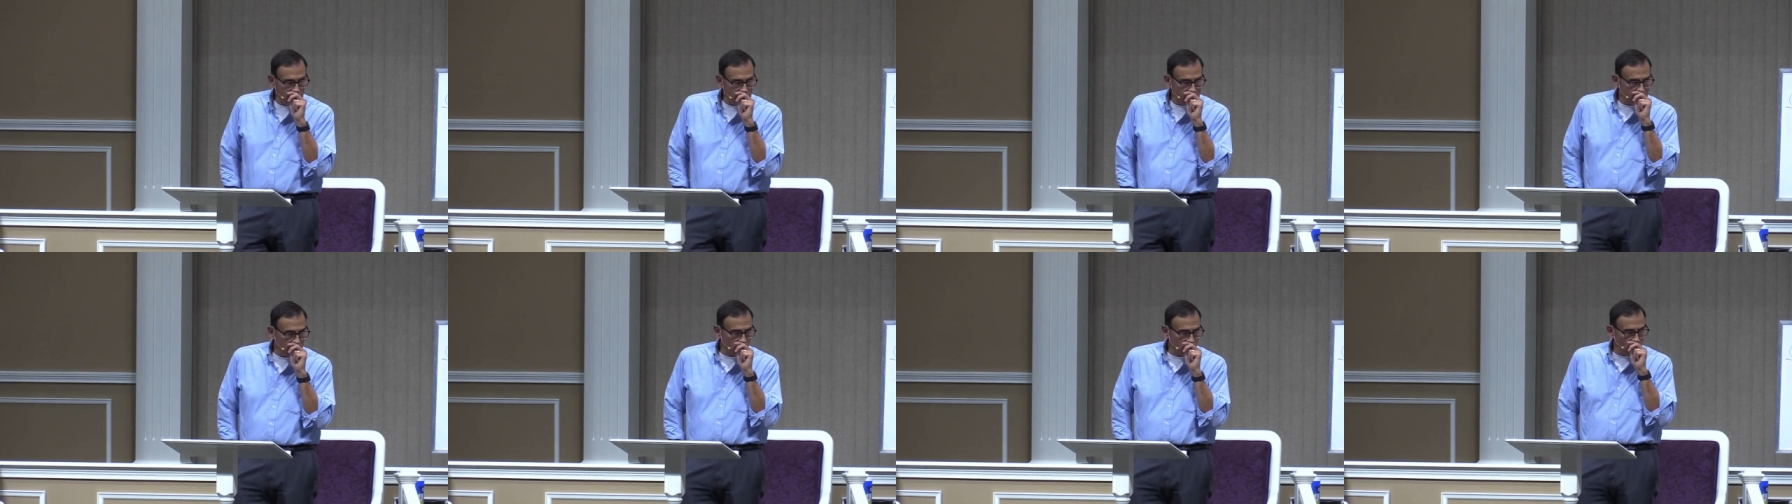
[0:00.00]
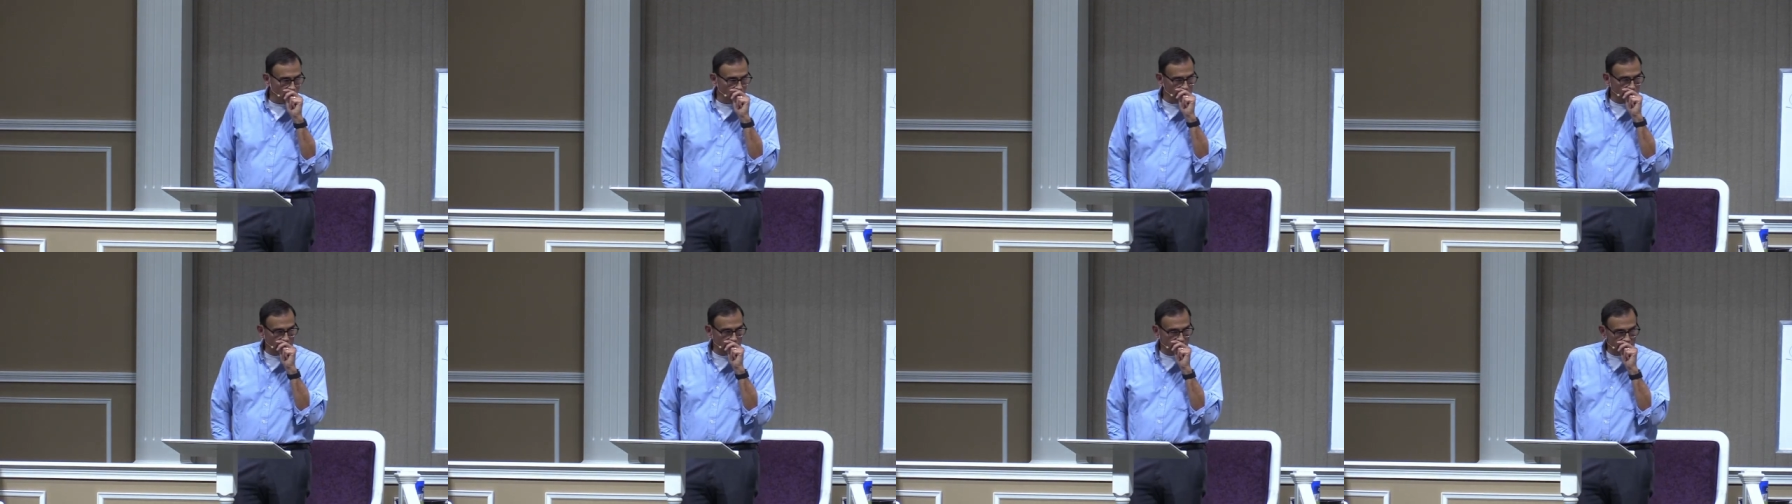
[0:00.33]

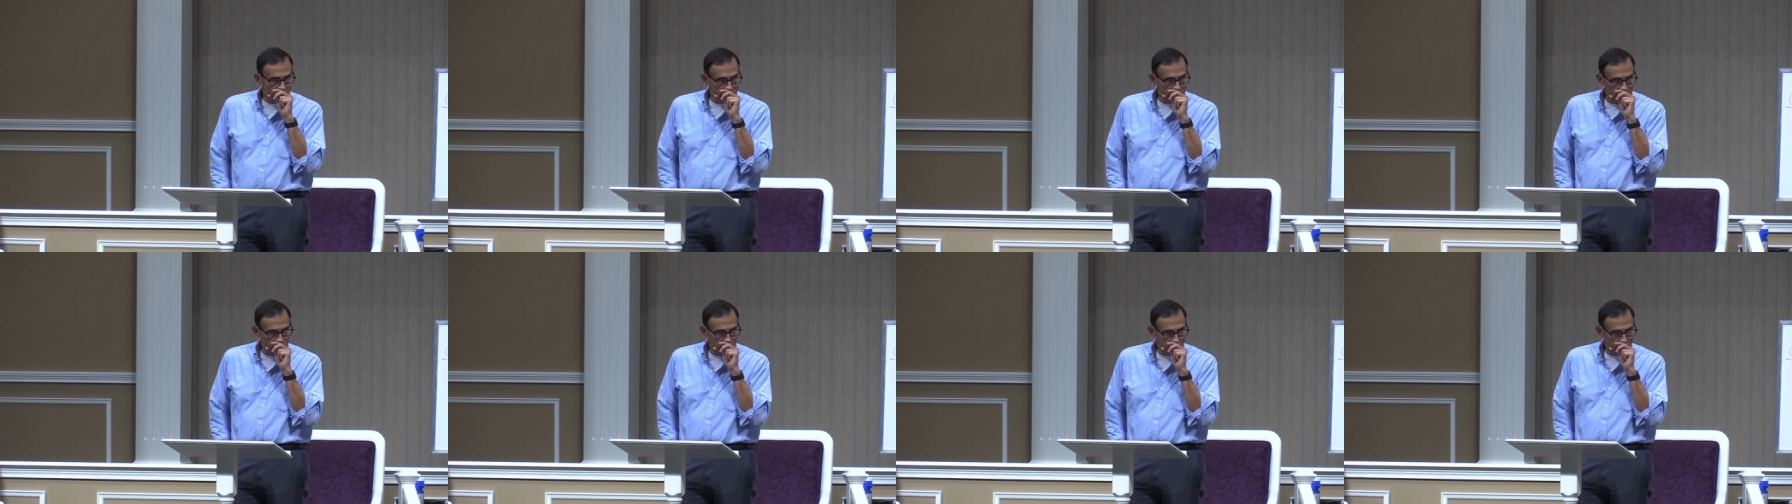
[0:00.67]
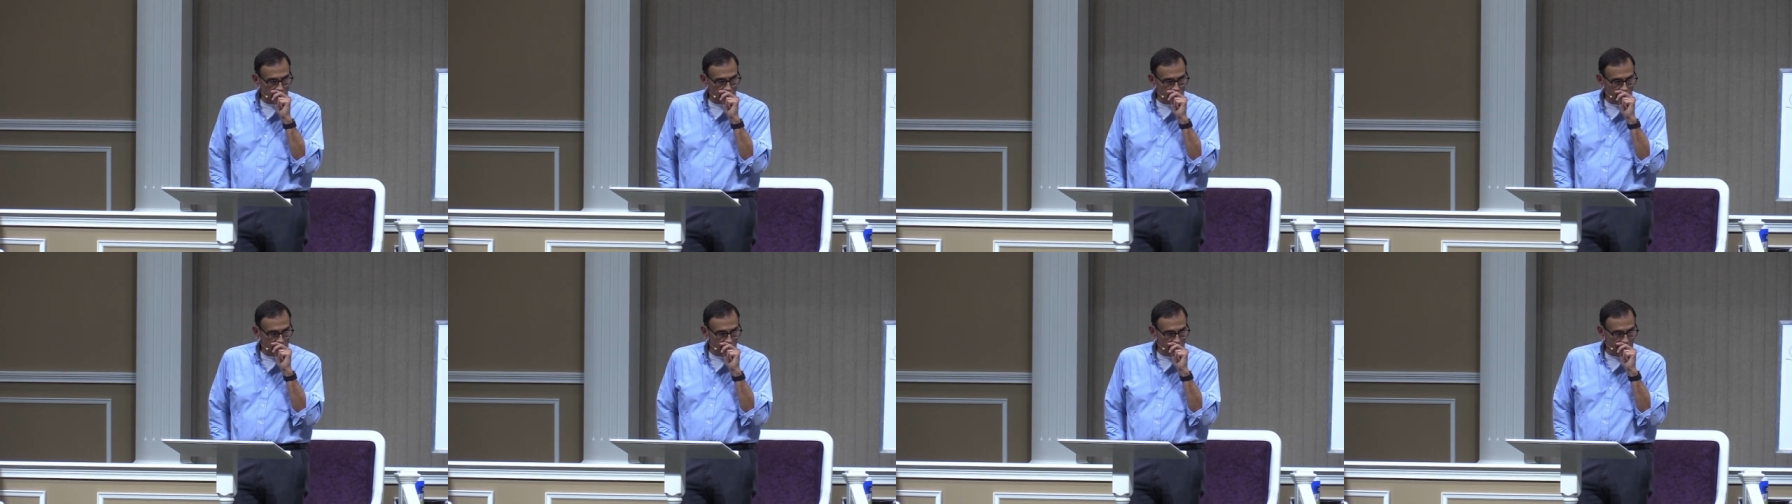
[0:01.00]
between
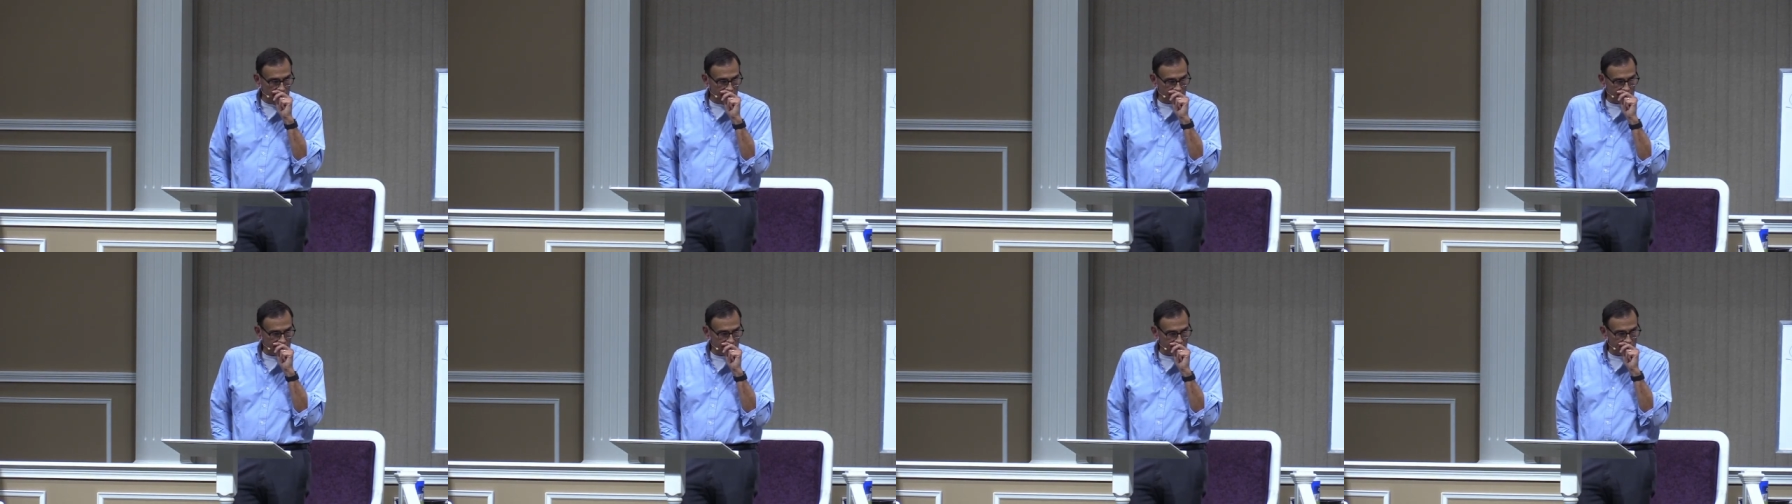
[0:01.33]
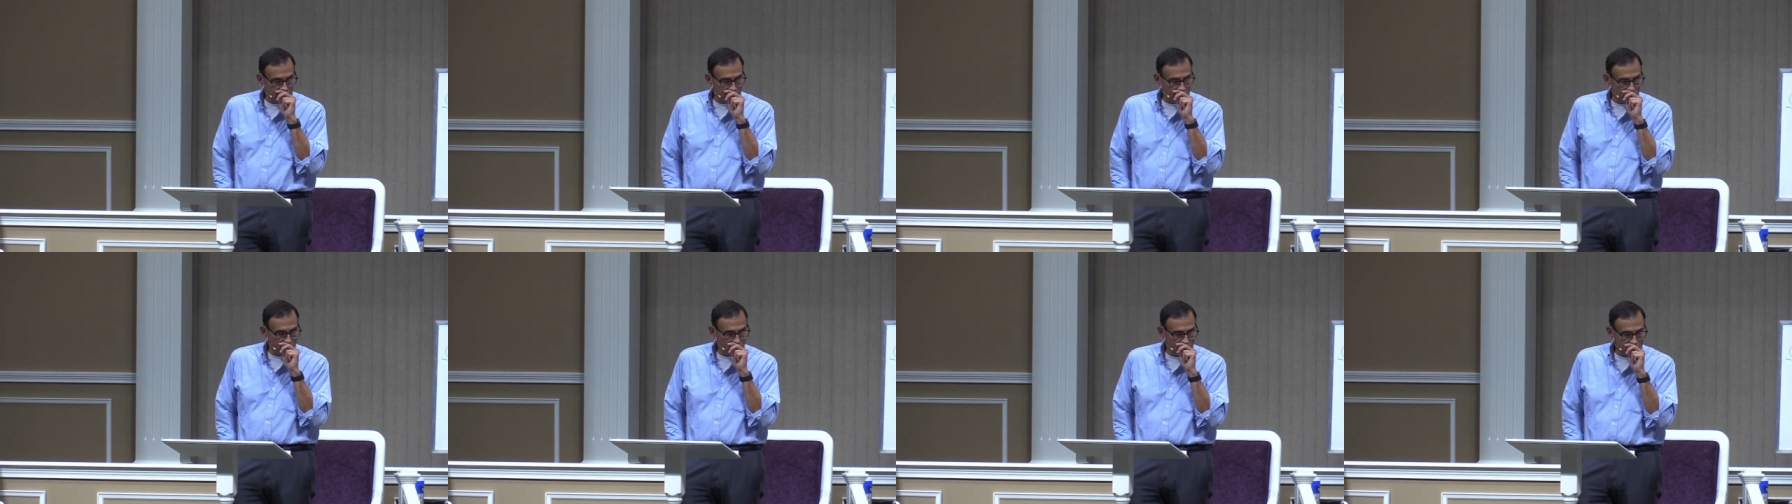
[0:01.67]
um, Emmaus and
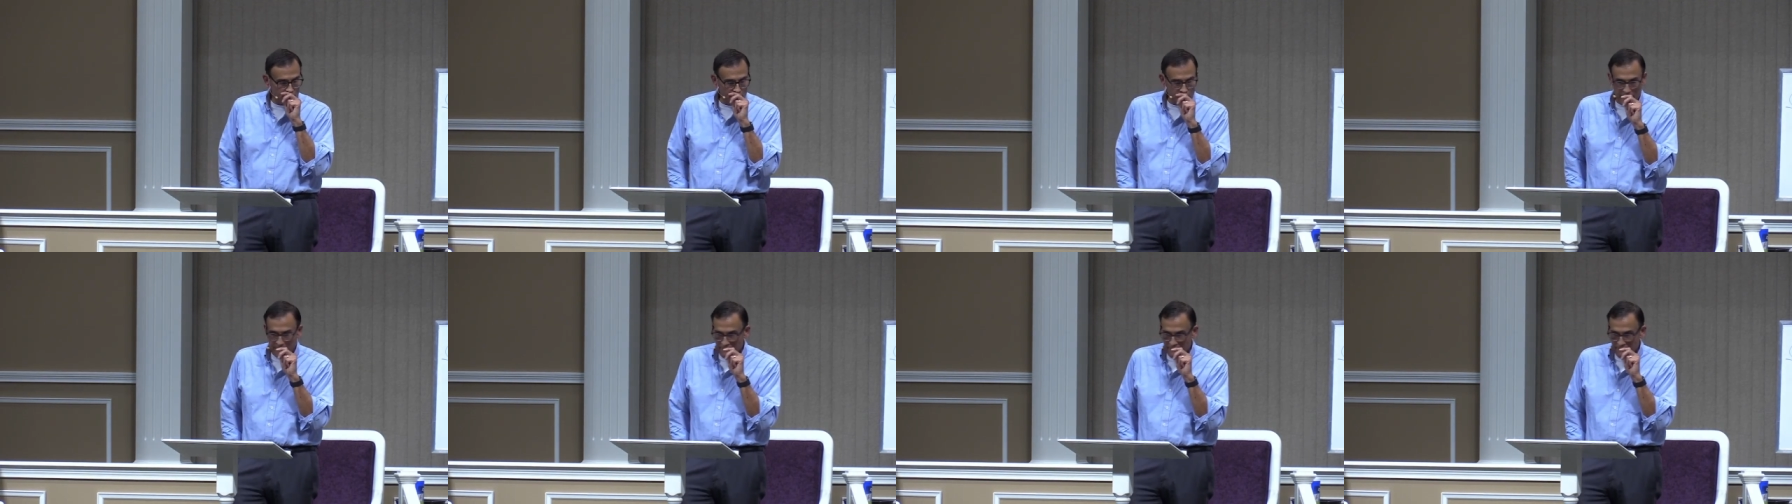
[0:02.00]
Jerusalem,